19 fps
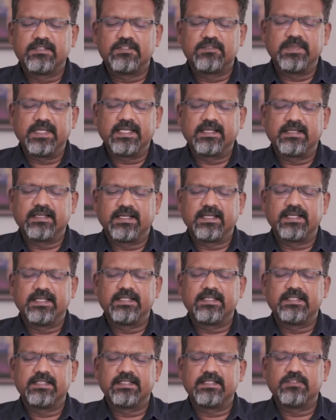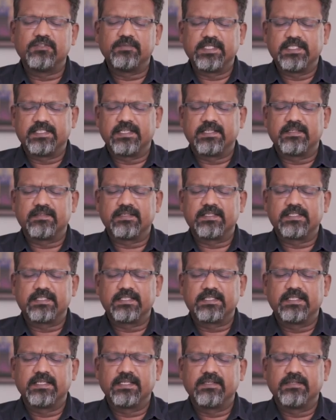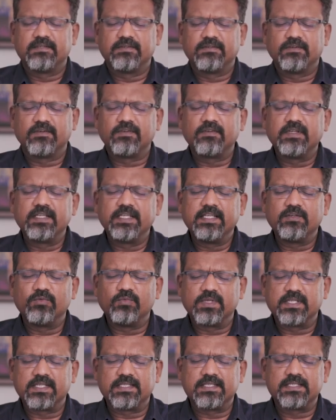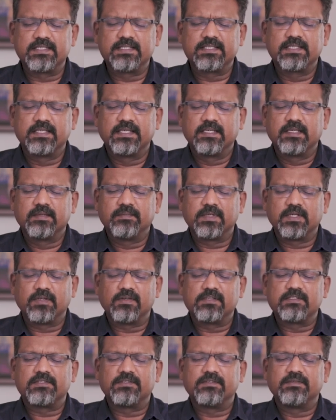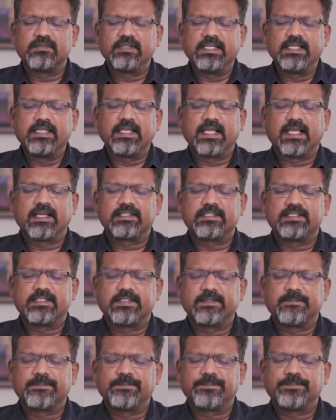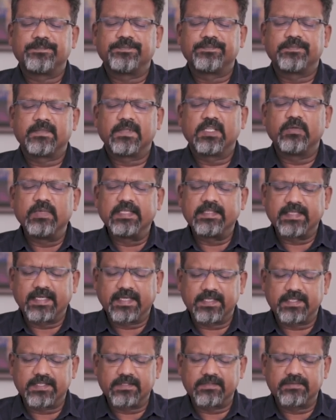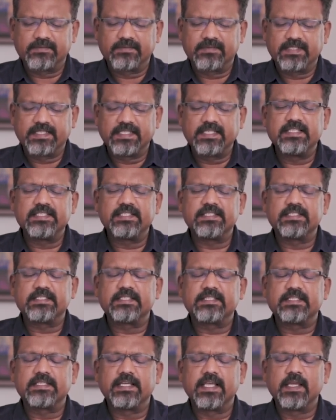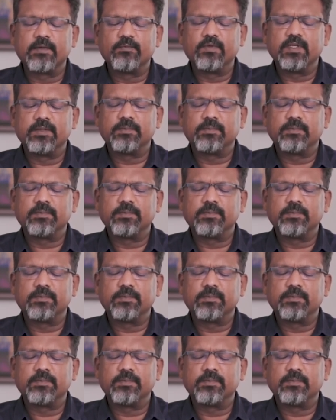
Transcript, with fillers: to be kind, to be generous, not only in words, but also in action. We thank you. In Jesus' name